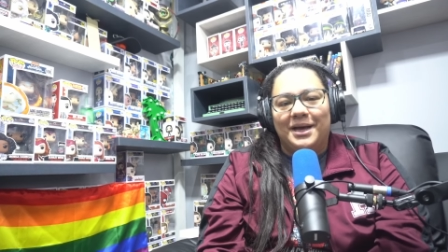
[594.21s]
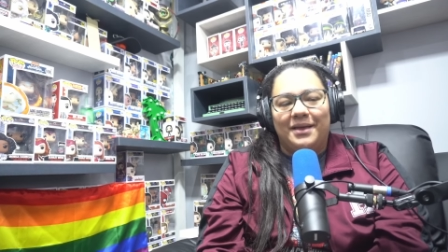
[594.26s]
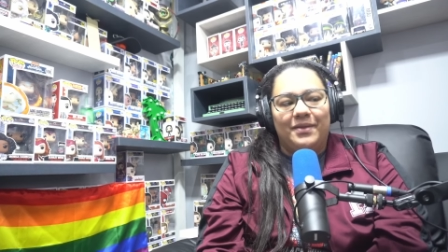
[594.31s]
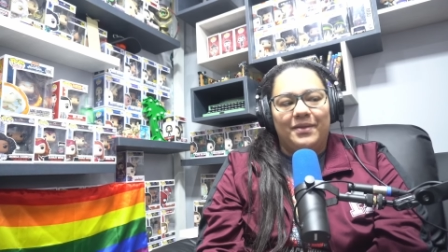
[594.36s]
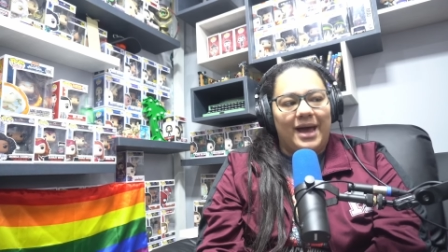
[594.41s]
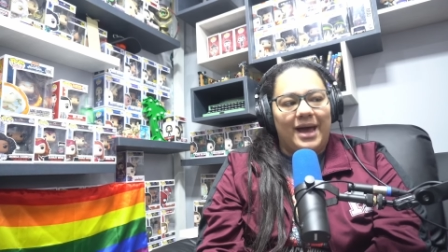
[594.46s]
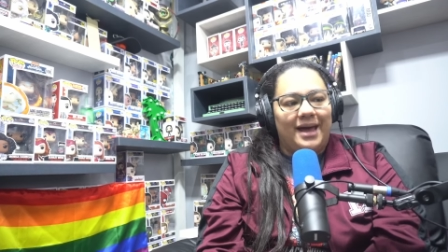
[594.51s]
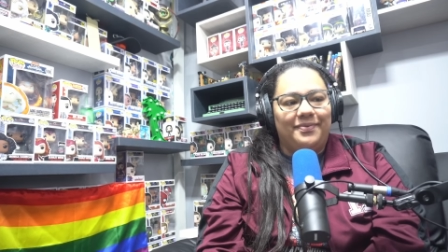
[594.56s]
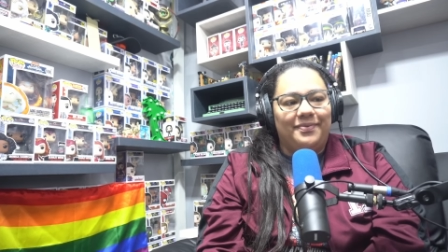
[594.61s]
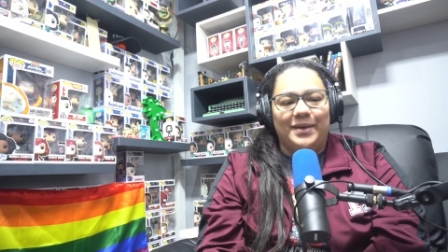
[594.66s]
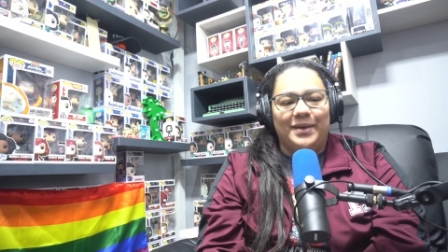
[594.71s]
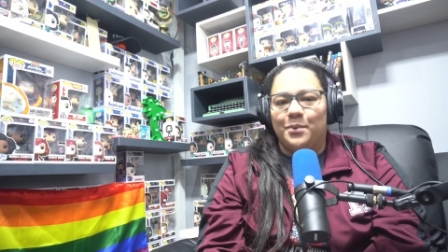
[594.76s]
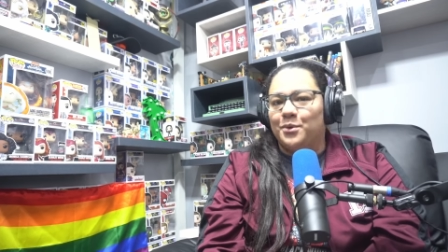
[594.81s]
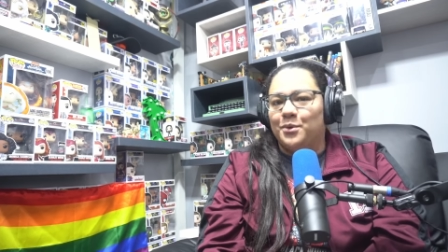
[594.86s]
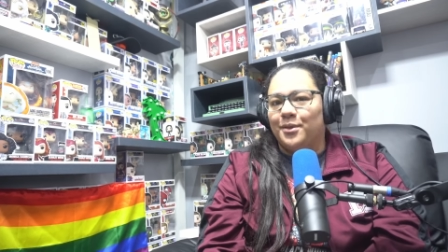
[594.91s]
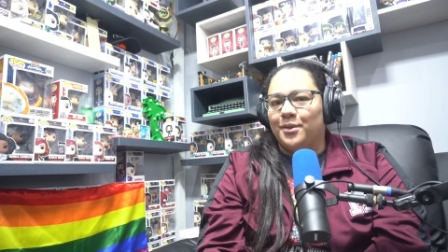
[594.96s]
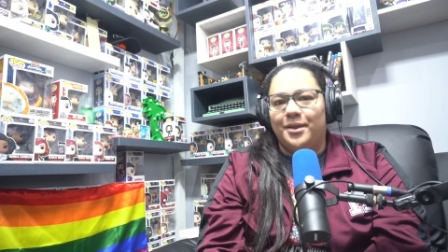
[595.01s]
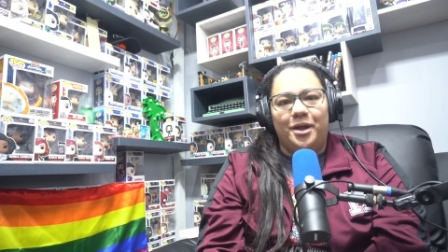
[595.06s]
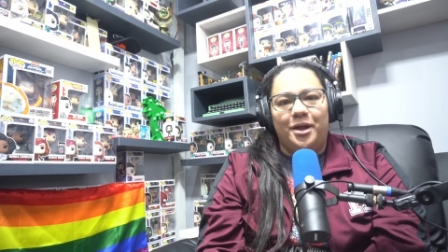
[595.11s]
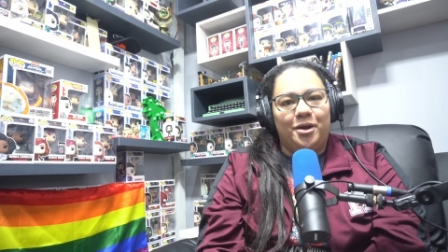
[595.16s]
that they
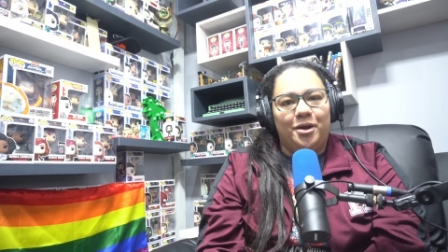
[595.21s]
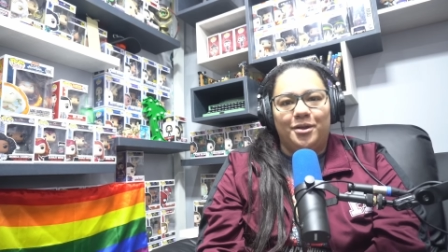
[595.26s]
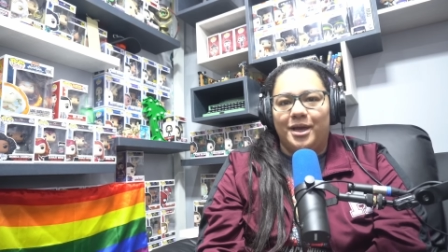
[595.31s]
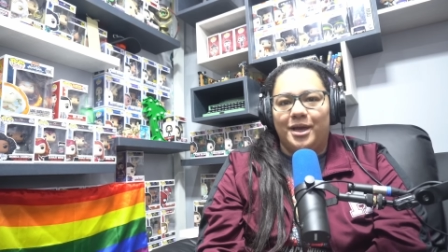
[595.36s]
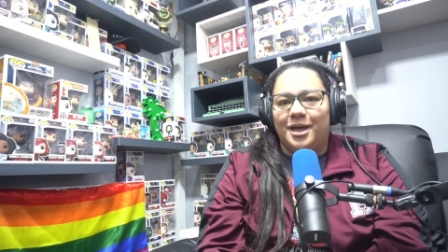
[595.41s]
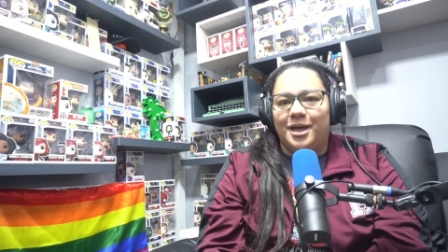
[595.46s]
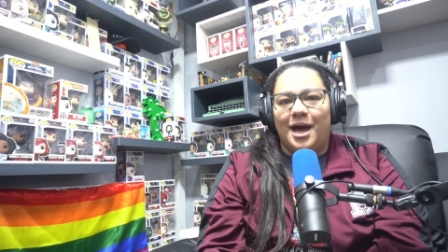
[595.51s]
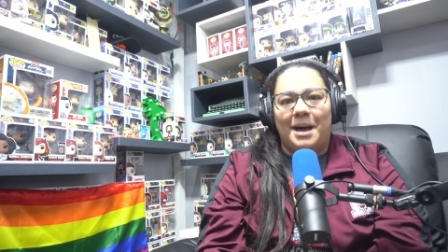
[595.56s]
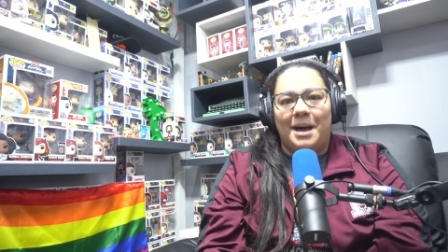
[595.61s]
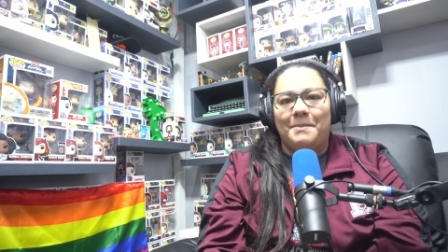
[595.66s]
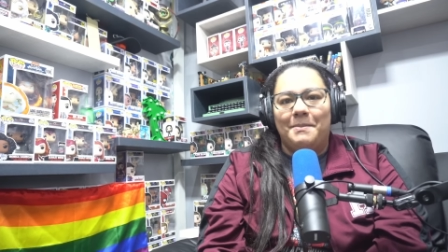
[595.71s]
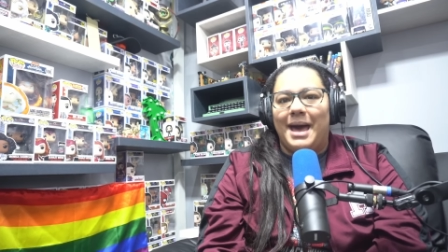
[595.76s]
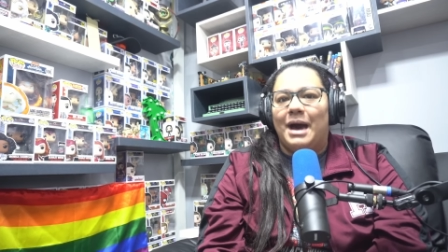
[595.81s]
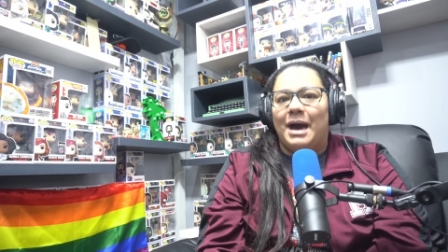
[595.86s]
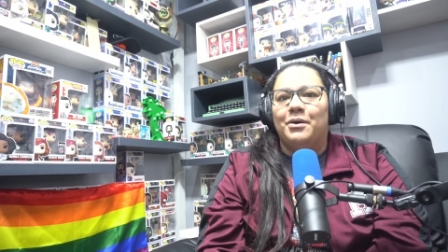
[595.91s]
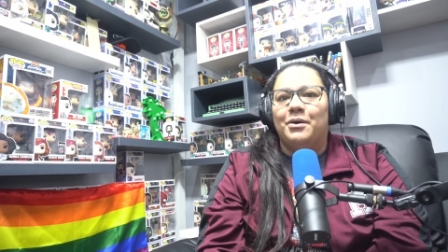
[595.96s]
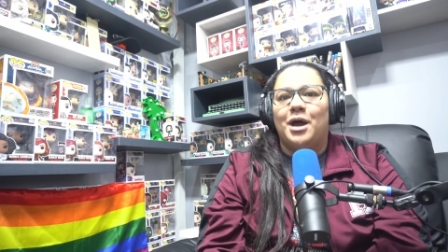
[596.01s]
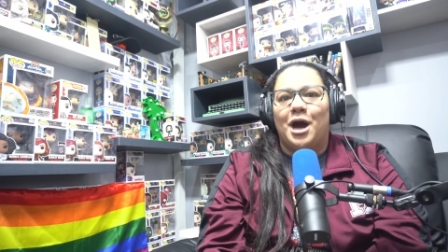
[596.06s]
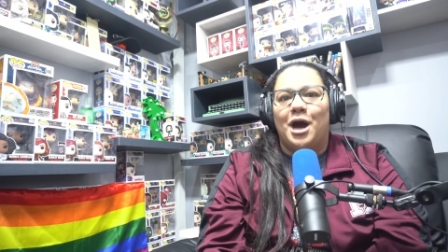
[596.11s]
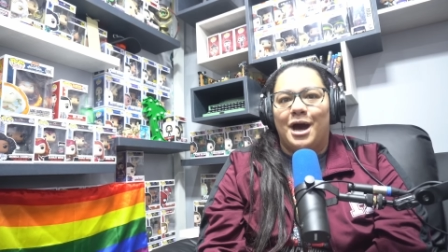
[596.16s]
will literally come
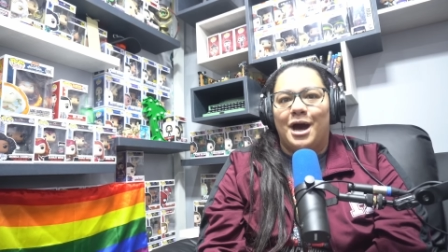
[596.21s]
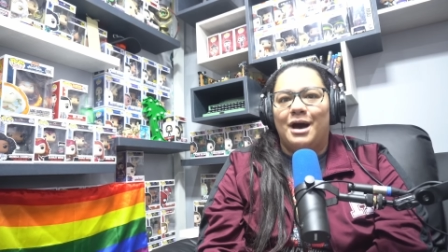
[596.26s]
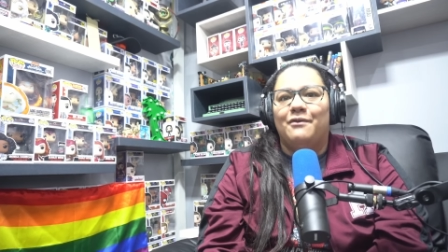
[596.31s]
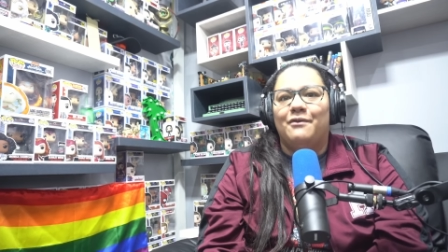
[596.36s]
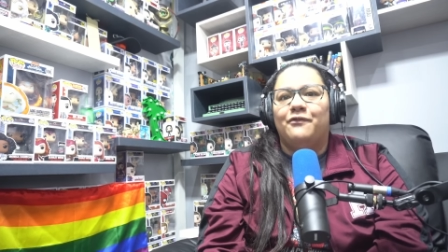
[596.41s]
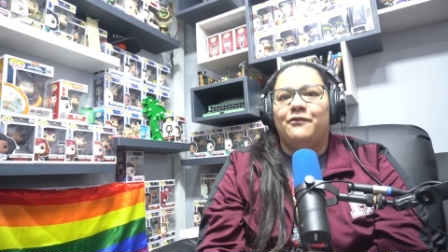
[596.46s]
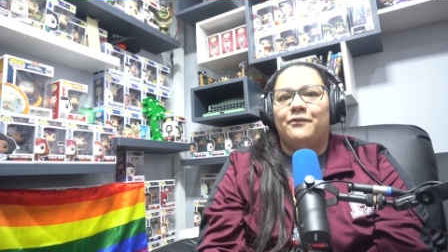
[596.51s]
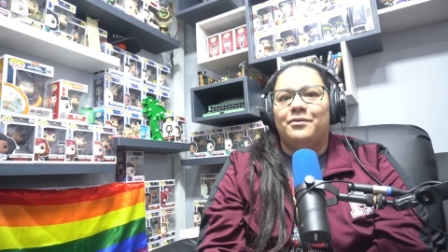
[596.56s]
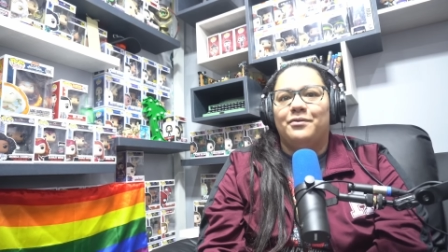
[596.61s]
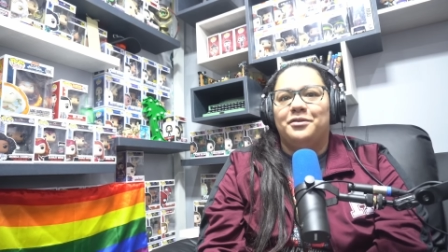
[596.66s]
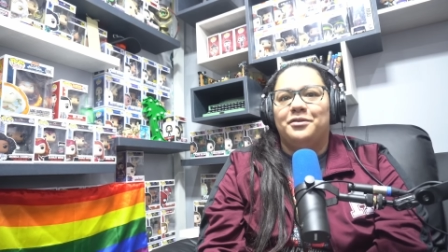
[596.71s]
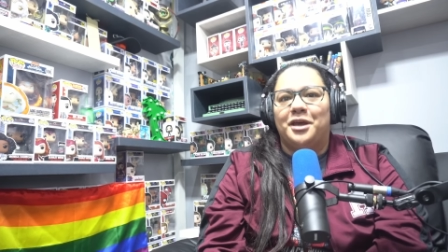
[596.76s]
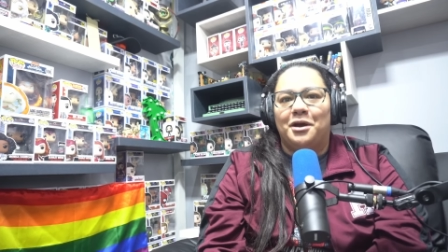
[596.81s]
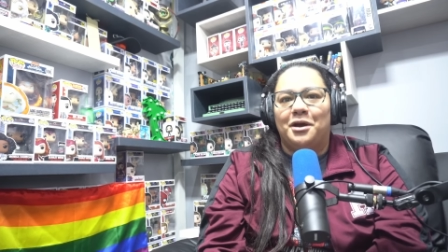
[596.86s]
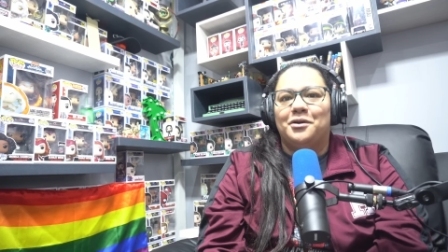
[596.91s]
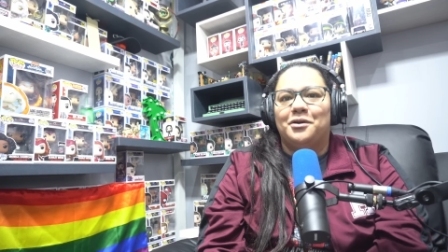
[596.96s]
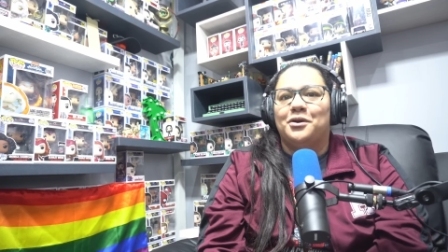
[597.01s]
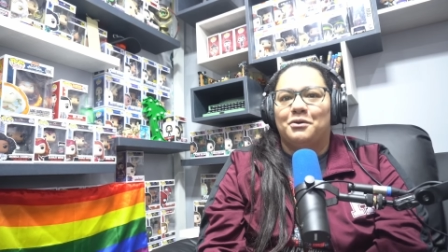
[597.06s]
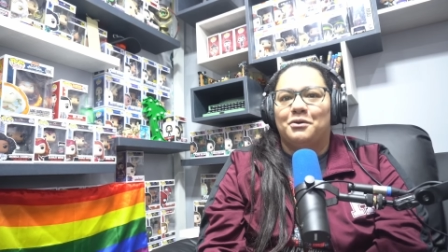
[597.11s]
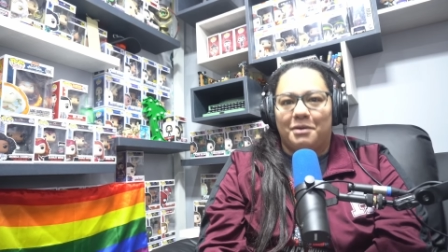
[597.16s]
out of
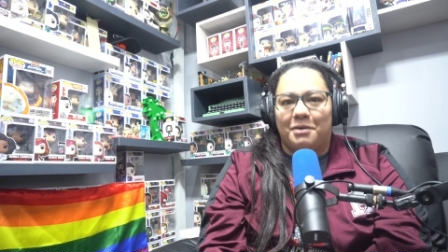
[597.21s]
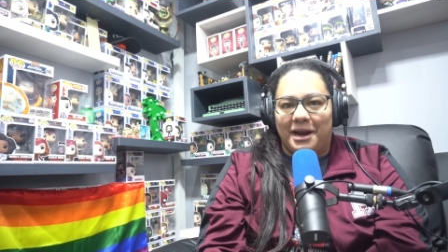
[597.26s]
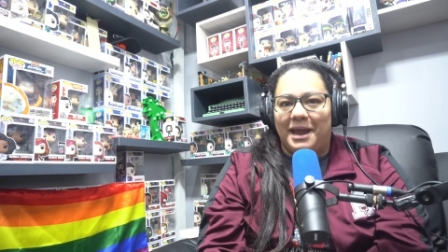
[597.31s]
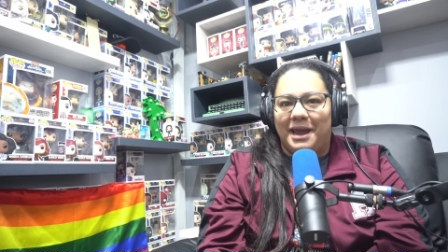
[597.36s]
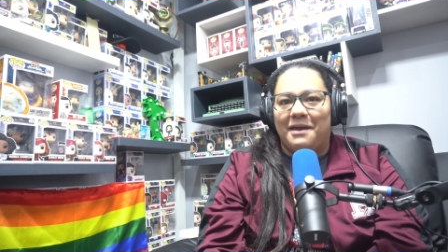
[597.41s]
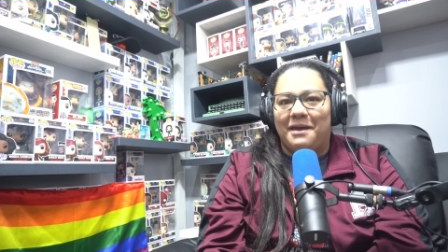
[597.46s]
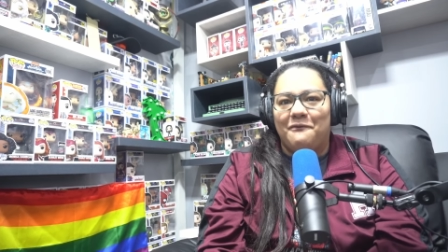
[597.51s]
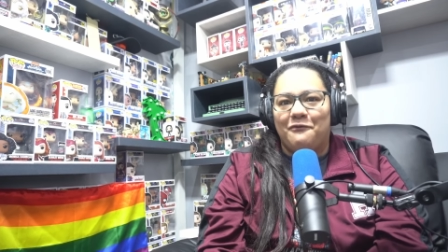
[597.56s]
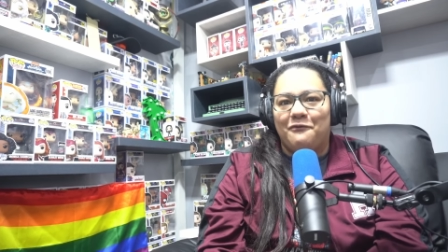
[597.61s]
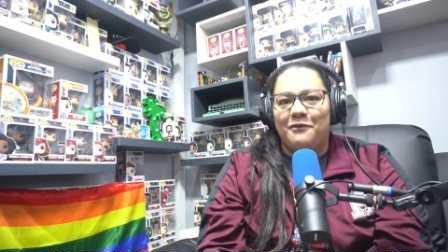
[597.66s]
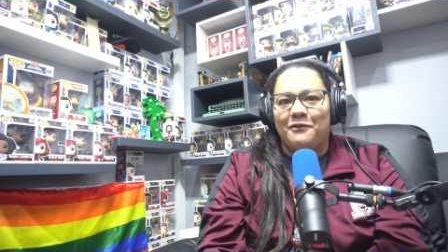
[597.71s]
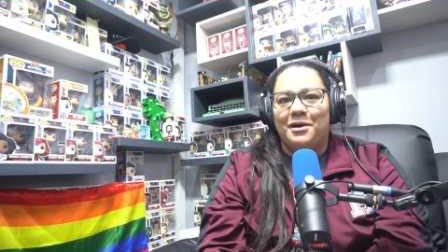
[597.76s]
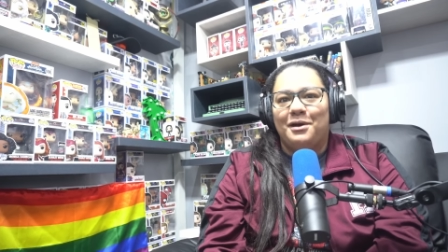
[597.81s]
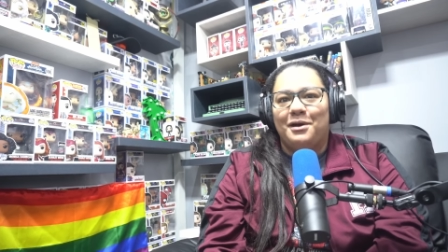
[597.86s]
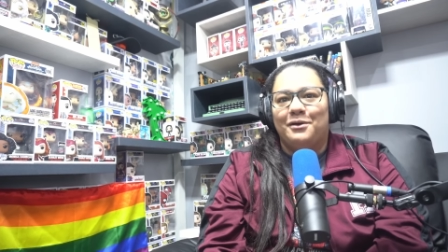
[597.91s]
their grave